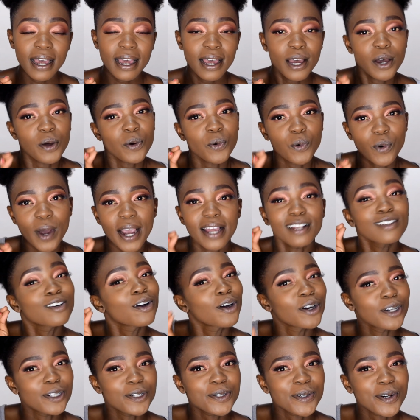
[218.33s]
while
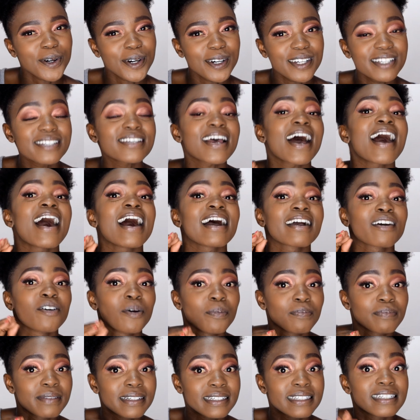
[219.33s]
contours are
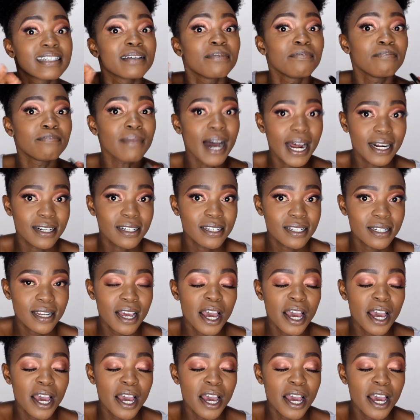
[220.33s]
completely matte.